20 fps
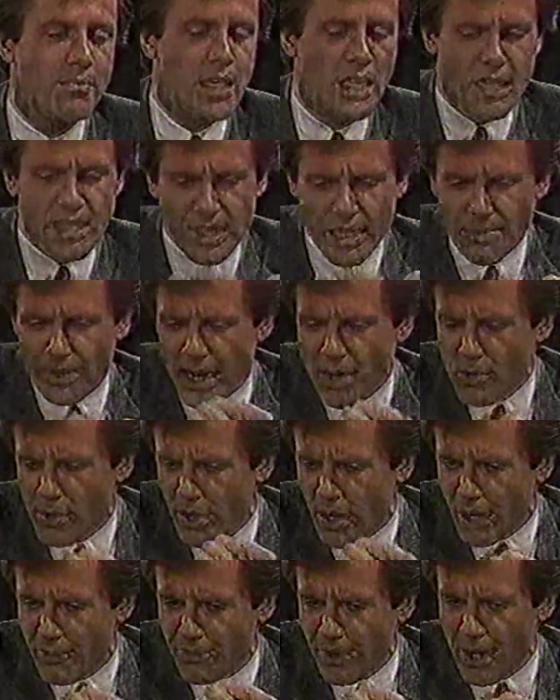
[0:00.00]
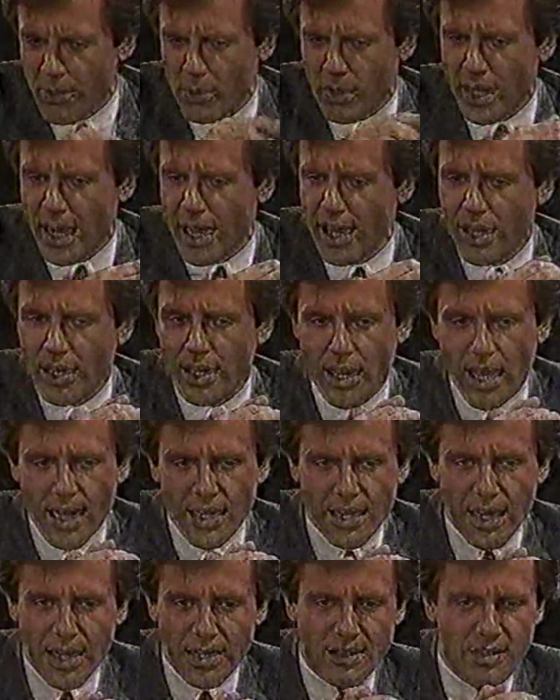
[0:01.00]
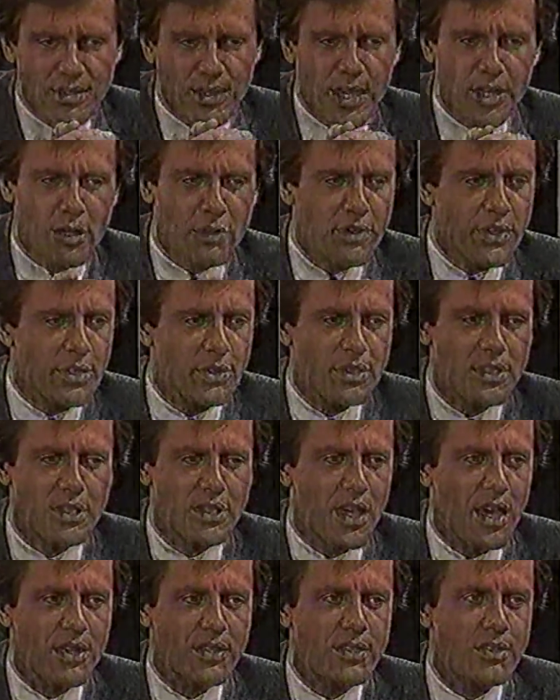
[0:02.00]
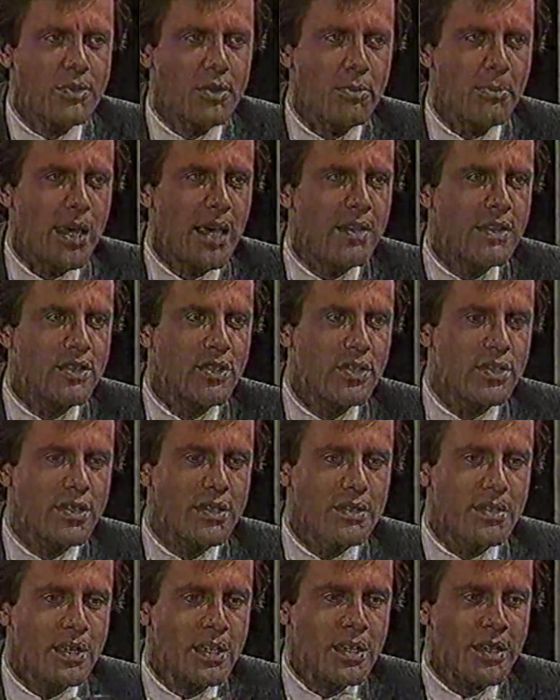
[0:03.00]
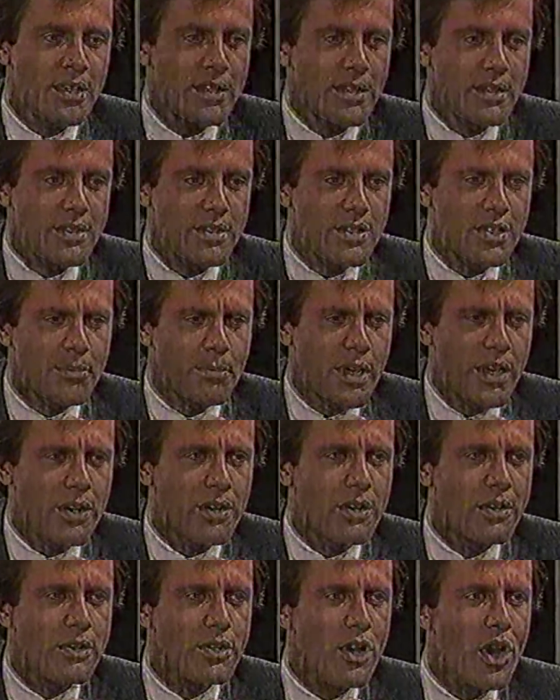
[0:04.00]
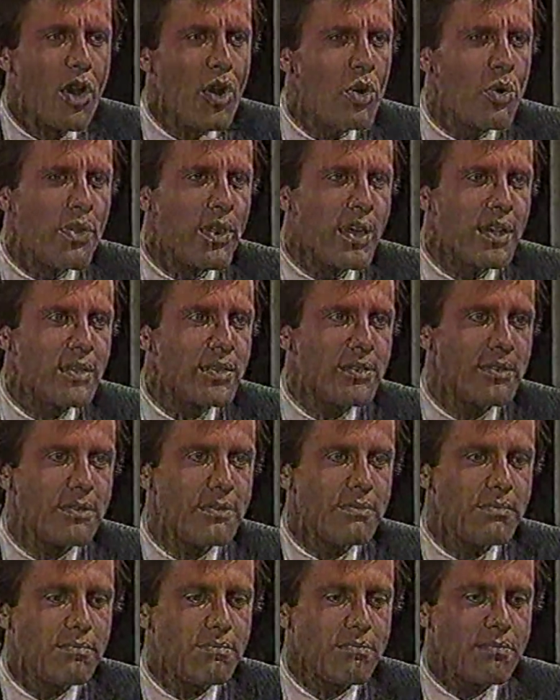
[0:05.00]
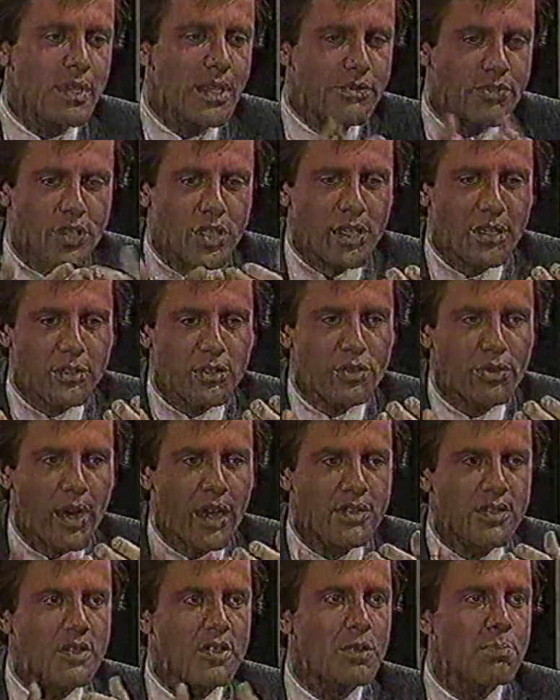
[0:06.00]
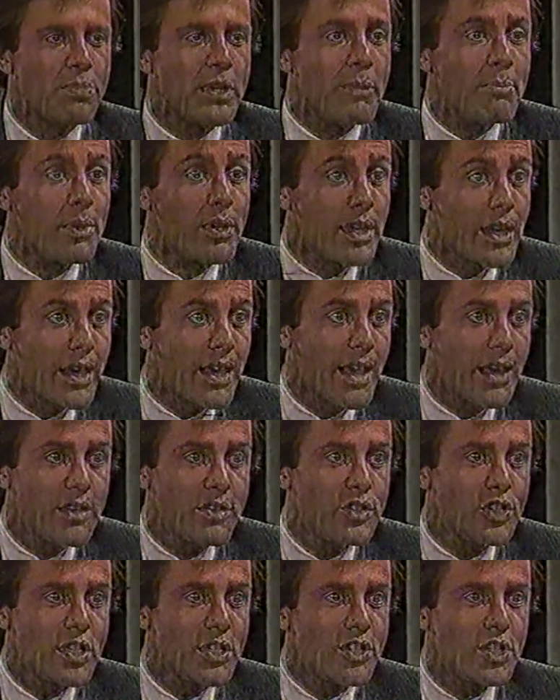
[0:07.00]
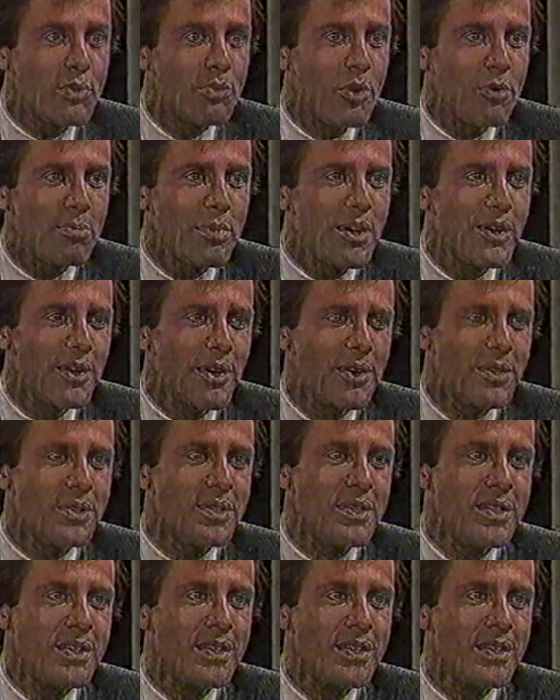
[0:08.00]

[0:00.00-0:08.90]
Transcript: You see, if I were Alan, I'd sign over those stocks to Amanda just to make her know that if she trusts people again, she won't be hurt.